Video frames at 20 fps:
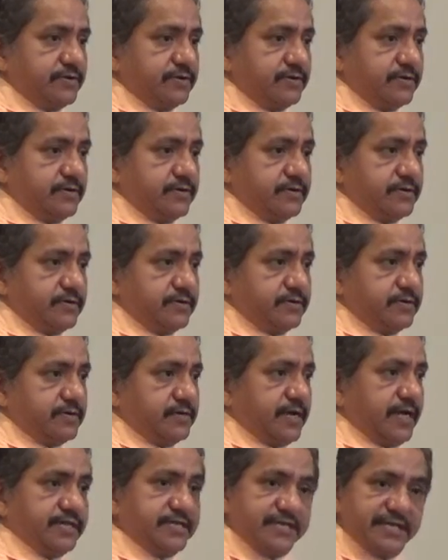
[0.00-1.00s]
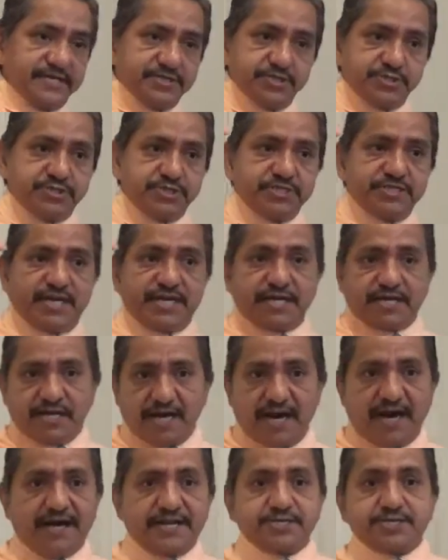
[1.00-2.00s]
Amen. And they need to see that
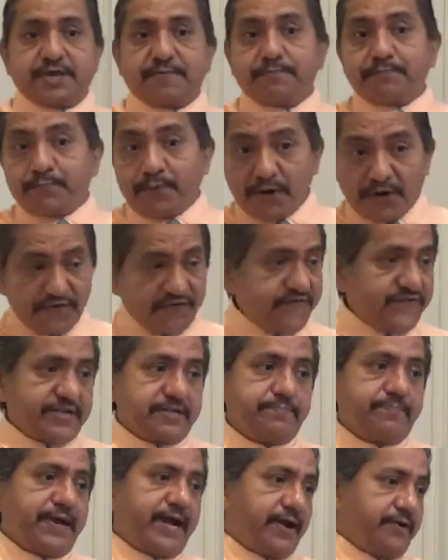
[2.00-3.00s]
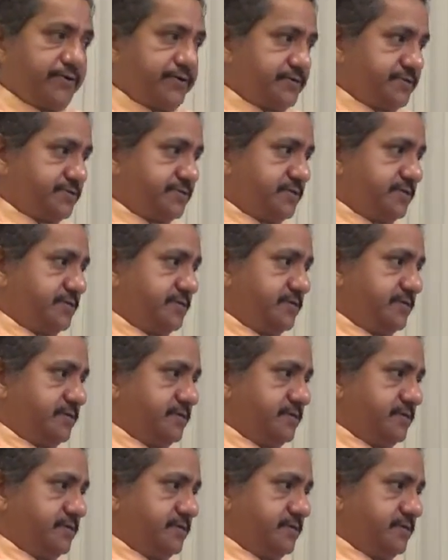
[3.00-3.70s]
God is a perfect parent.